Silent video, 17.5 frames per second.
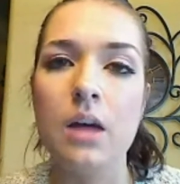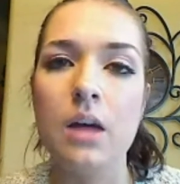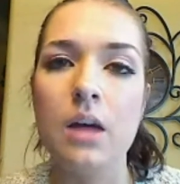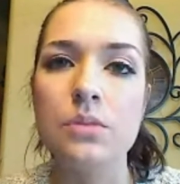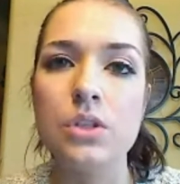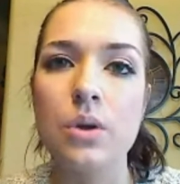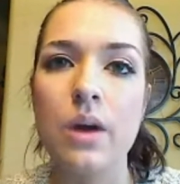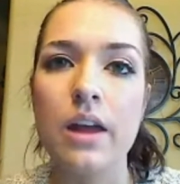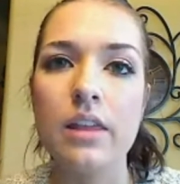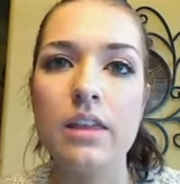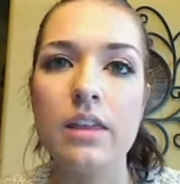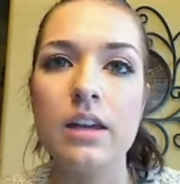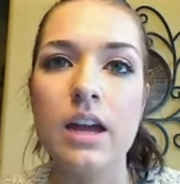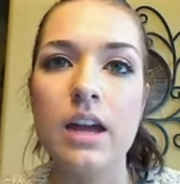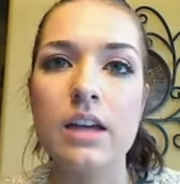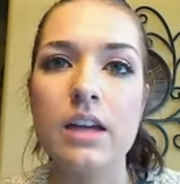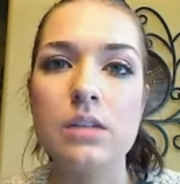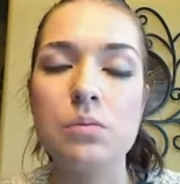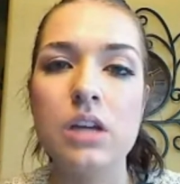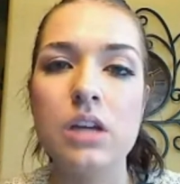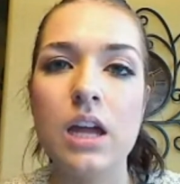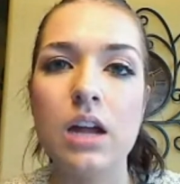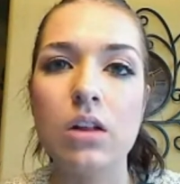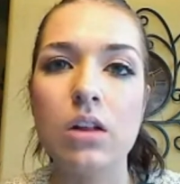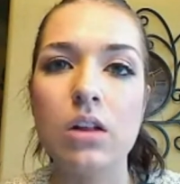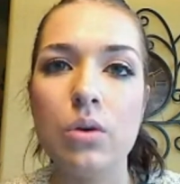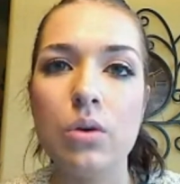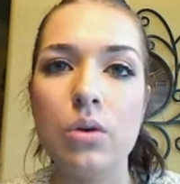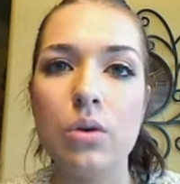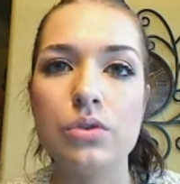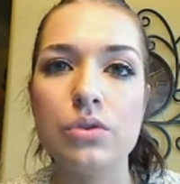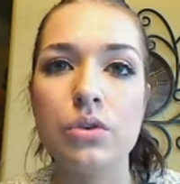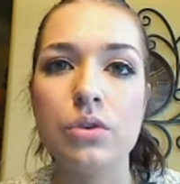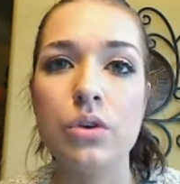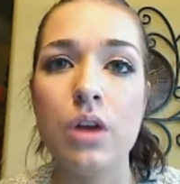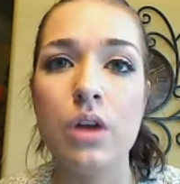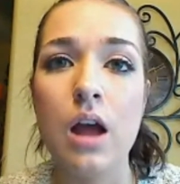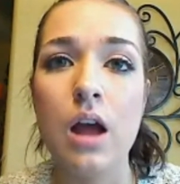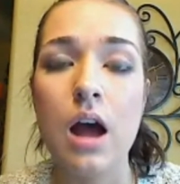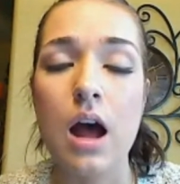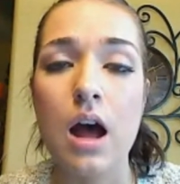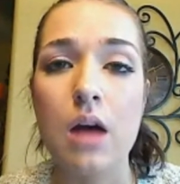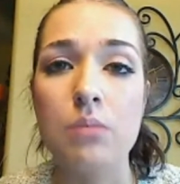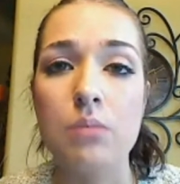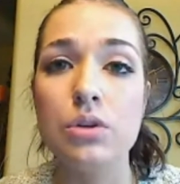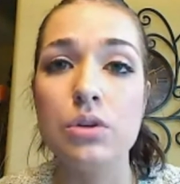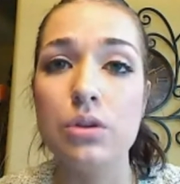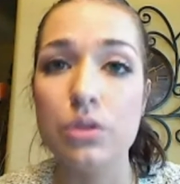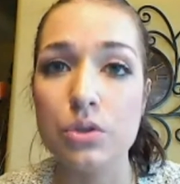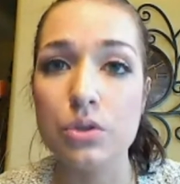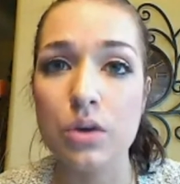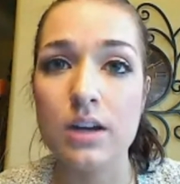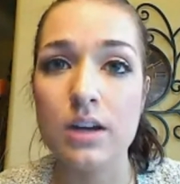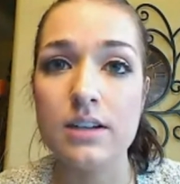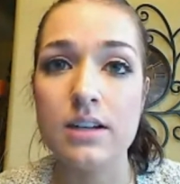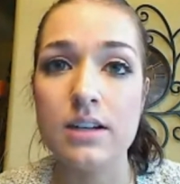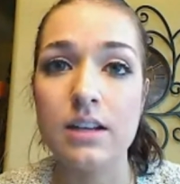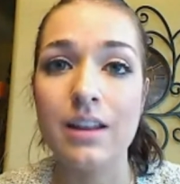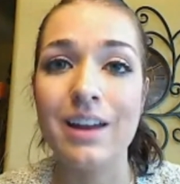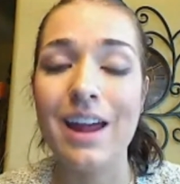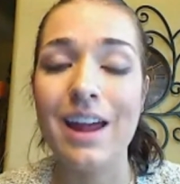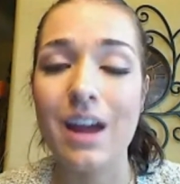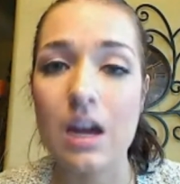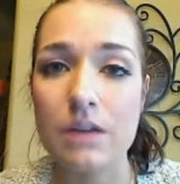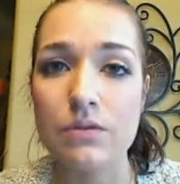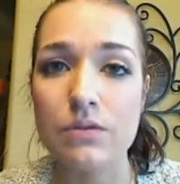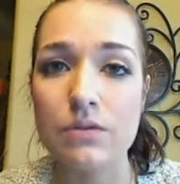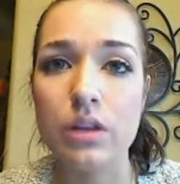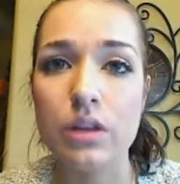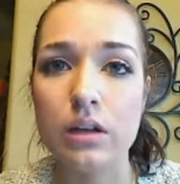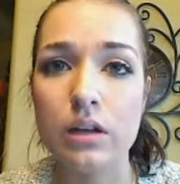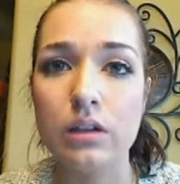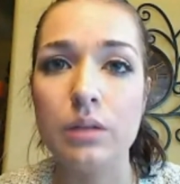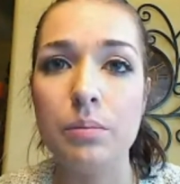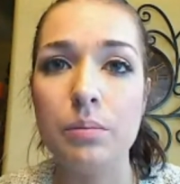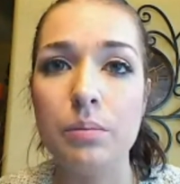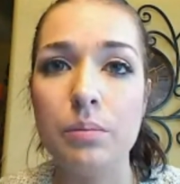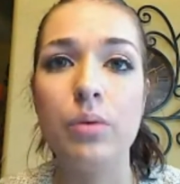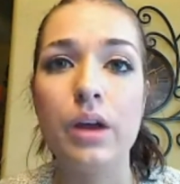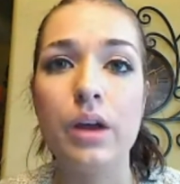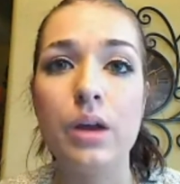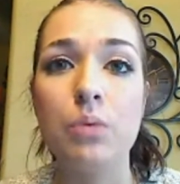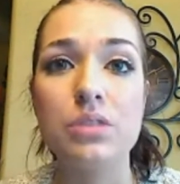So I think as we get closer to the trade deadline after the Olympic break,